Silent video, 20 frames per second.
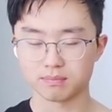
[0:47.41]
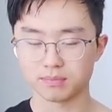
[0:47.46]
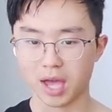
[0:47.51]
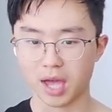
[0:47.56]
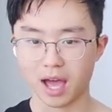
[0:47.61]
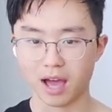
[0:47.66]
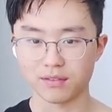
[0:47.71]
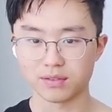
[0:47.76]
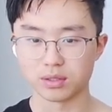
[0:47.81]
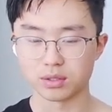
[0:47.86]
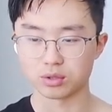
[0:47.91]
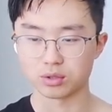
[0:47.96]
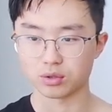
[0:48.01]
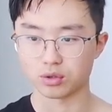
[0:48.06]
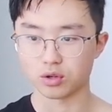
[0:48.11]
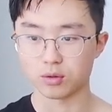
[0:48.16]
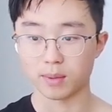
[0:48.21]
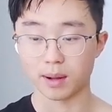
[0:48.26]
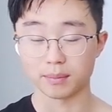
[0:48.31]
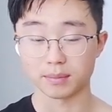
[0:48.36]
have in this
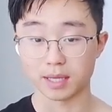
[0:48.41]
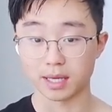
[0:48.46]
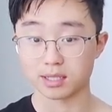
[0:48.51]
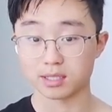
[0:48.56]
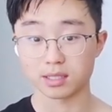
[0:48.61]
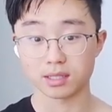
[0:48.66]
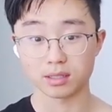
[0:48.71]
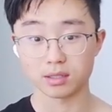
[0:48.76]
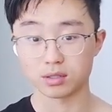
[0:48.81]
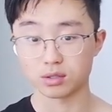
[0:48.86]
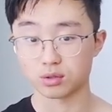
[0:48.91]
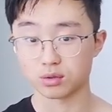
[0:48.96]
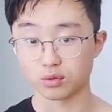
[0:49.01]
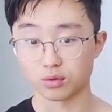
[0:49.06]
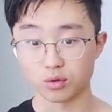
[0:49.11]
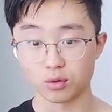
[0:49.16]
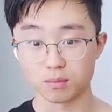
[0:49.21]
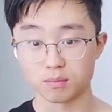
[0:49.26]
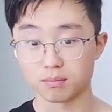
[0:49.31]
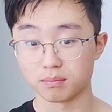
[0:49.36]
group. I'm guessing this
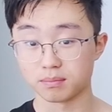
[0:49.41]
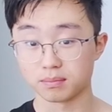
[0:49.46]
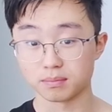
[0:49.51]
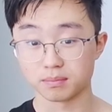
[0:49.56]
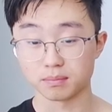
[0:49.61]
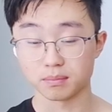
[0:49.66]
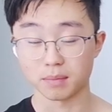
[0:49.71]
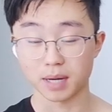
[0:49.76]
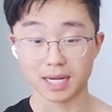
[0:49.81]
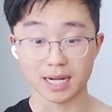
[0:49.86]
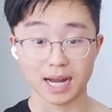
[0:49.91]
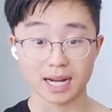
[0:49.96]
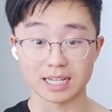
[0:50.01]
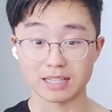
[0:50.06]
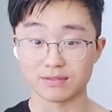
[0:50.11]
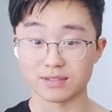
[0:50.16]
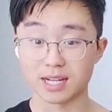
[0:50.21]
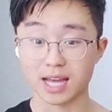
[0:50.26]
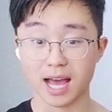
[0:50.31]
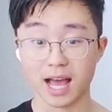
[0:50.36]
group might
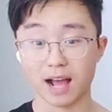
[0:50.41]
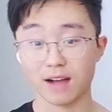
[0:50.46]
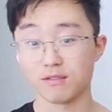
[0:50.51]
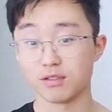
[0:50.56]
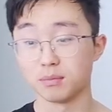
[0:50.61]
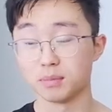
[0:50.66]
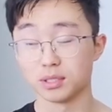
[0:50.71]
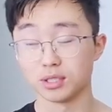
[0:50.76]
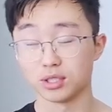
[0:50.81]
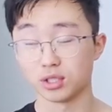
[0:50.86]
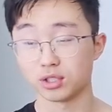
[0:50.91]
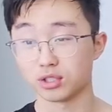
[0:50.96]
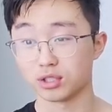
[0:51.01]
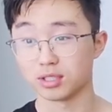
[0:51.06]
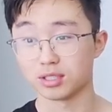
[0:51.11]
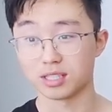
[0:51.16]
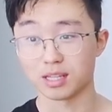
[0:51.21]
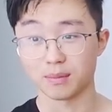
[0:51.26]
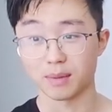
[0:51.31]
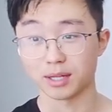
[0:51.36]
not even have the
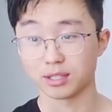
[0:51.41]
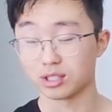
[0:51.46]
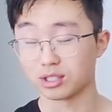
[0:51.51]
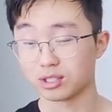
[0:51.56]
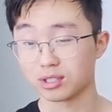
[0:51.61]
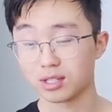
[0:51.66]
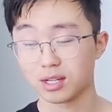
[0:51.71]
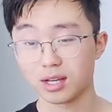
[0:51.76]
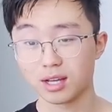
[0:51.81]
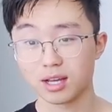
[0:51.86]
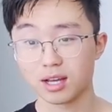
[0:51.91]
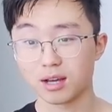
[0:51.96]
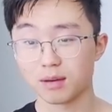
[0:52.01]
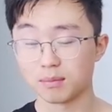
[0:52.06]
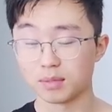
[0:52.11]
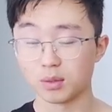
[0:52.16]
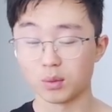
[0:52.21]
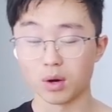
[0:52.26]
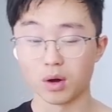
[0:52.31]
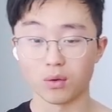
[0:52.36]
positions, they might just
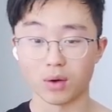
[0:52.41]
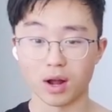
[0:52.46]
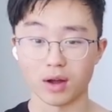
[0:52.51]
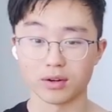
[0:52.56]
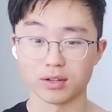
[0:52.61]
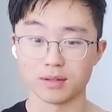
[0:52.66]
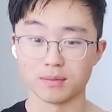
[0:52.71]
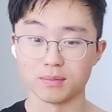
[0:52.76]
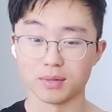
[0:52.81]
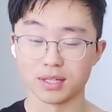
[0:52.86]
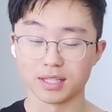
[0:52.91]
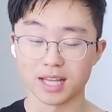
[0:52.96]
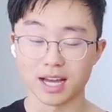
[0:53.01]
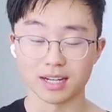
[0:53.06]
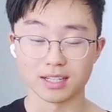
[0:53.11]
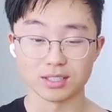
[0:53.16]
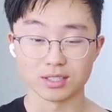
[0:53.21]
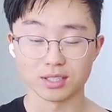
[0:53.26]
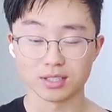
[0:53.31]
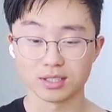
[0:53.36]
be well rounded, but
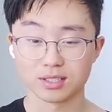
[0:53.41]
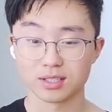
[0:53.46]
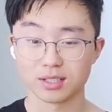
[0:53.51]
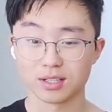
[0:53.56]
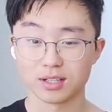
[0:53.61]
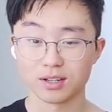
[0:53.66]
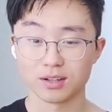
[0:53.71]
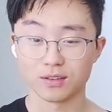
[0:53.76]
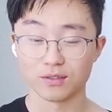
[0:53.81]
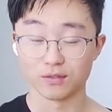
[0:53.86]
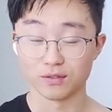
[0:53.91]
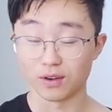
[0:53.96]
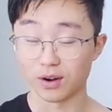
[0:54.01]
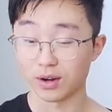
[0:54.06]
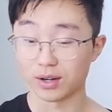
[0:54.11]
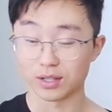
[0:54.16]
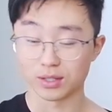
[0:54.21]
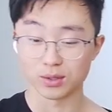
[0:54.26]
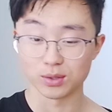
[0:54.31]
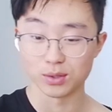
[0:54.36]
that is
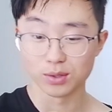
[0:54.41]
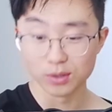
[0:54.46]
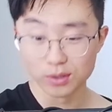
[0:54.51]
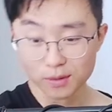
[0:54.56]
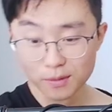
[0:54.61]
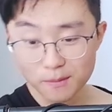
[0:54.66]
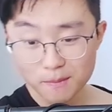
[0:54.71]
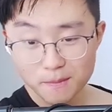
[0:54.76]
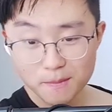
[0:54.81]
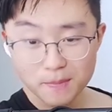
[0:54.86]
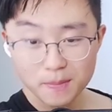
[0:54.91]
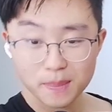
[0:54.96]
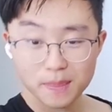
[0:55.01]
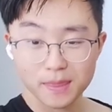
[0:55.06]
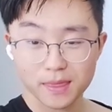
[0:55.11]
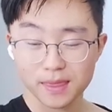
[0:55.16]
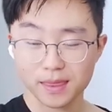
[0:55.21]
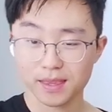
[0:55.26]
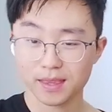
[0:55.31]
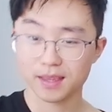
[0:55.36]
very cool.
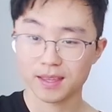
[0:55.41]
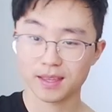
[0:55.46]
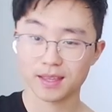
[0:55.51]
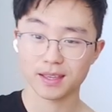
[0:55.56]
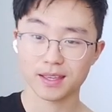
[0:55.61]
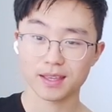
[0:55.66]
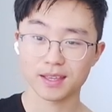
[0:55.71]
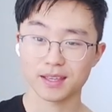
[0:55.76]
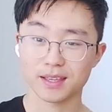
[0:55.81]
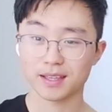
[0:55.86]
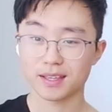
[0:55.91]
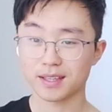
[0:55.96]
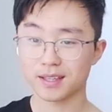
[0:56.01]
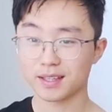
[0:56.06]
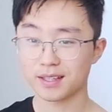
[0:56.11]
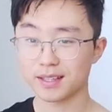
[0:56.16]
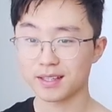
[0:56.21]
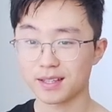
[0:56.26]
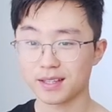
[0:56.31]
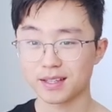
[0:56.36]

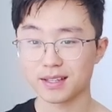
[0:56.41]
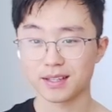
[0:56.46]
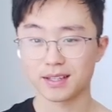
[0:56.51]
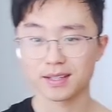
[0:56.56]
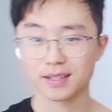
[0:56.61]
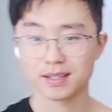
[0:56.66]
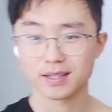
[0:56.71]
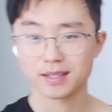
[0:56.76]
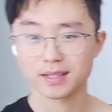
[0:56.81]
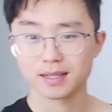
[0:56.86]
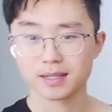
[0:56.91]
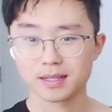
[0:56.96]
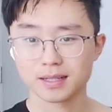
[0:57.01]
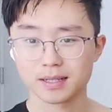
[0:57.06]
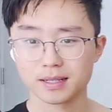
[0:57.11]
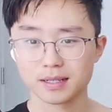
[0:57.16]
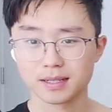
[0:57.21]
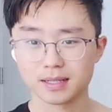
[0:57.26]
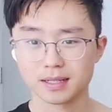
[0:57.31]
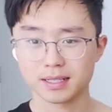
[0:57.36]

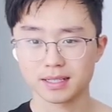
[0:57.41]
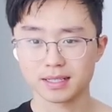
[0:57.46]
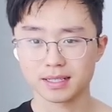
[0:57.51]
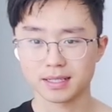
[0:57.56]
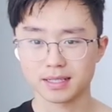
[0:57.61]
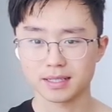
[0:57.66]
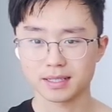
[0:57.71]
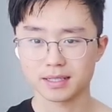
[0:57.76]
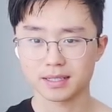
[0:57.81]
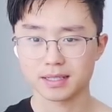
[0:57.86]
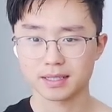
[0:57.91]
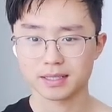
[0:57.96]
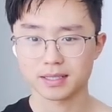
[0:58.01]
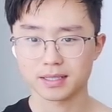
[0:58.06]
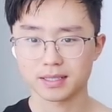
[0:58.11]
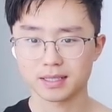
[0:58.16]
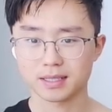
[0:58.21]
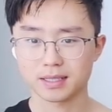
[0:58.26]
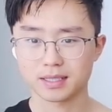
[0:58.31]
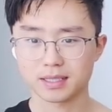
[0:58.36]

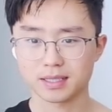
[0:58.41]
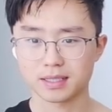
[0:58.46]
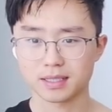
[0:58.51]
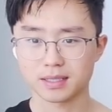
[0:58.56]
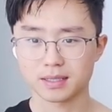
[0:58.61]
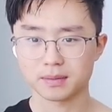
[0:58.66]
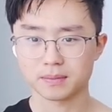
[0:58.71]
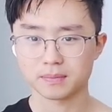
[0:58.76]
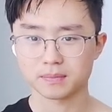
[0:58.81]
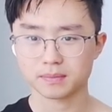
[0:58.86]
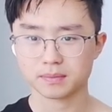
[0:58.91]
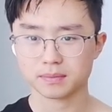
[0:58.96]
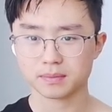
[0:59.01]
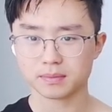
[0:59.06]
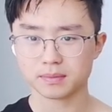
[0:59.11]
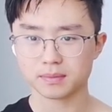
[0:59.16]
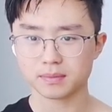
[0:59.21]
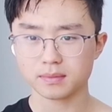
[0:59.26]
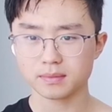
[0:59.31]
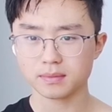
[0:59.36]

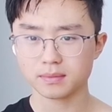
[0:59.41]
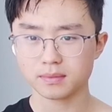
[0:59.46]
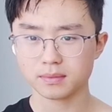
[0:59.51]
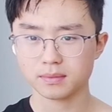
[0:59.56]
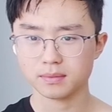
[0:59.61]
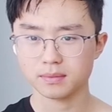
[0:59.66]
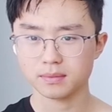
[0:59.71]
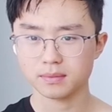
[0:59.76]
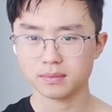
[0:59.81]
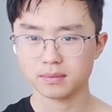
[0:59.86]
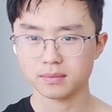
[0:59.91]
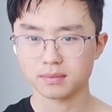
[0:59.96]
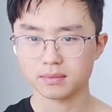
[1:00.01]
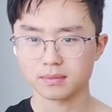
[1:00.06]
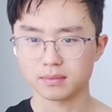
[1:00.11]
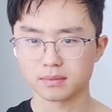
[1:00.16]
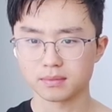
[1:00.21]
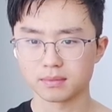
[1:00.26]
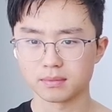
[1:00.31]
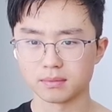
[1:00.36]

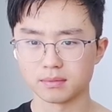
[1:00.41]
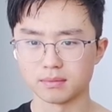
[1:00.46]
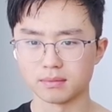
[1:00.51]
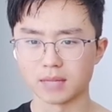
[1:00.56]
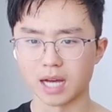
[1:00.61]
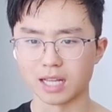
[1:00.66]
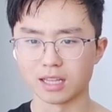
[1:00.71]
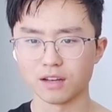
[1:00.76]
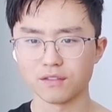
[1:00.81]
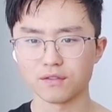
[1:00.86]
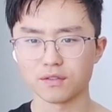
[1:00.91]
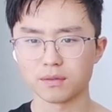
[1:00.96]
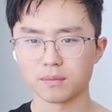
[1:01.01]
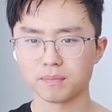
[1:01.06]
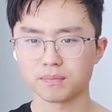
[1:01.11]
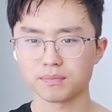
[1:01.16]
Mm, I love